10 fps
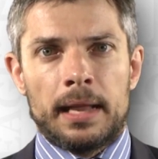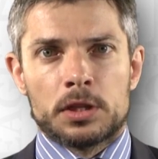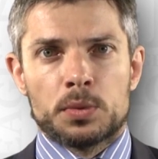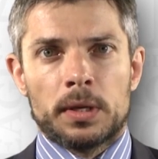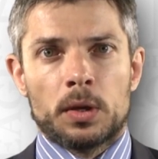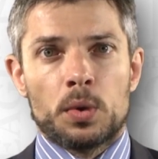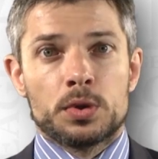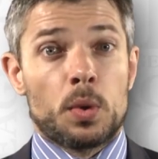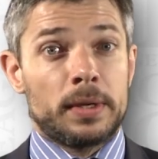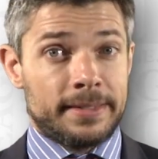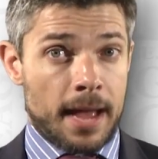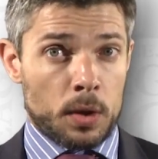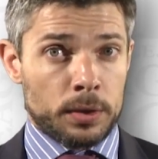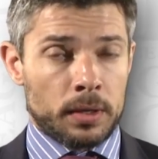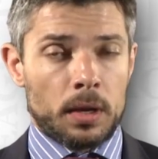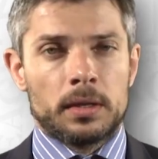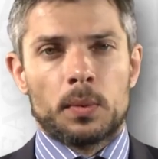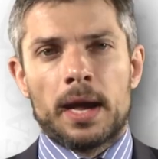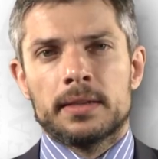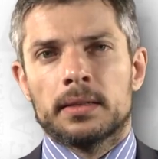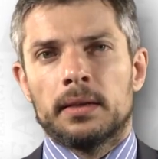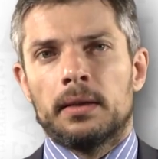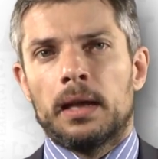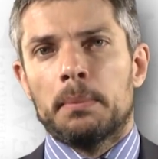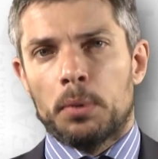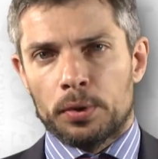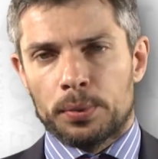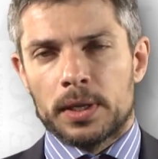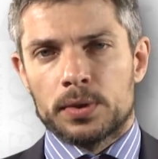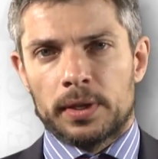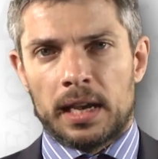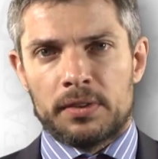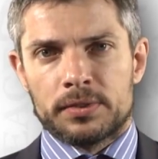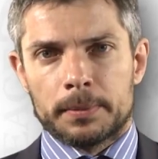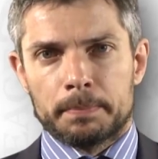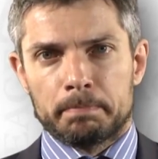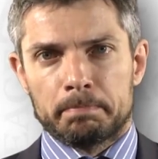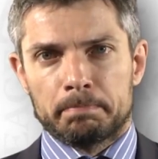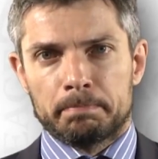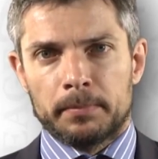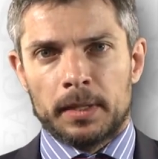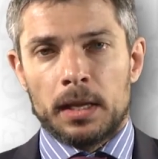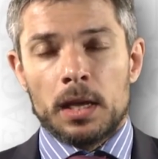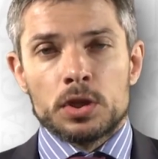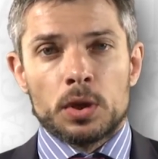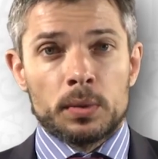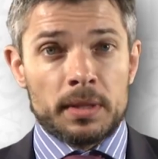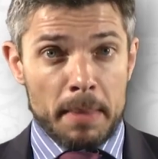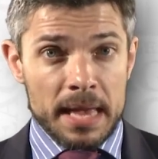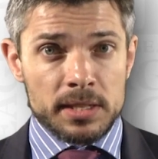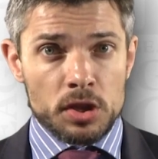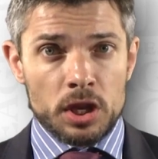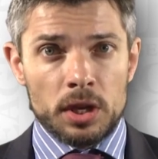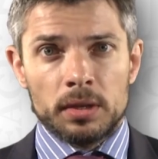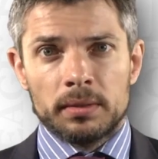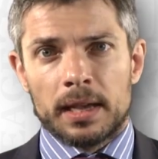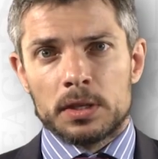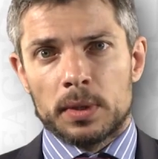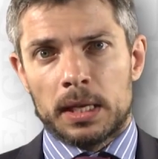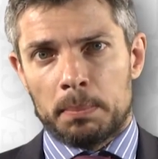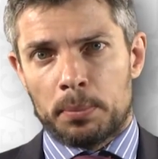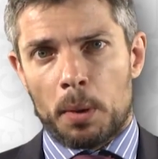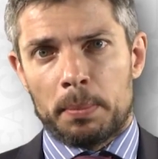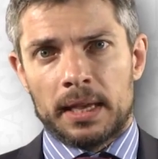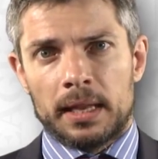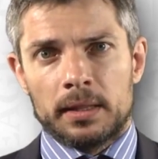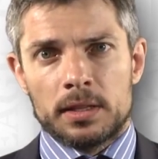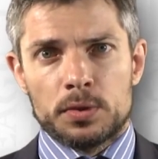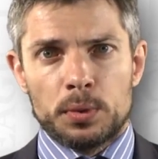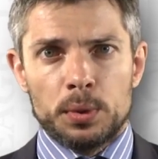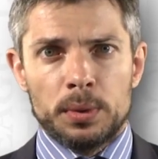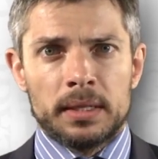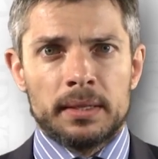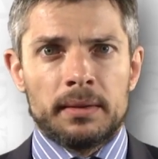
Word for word: the next one goes only down on the right, and both ways on the left. So the message here, as we keep propagating this through,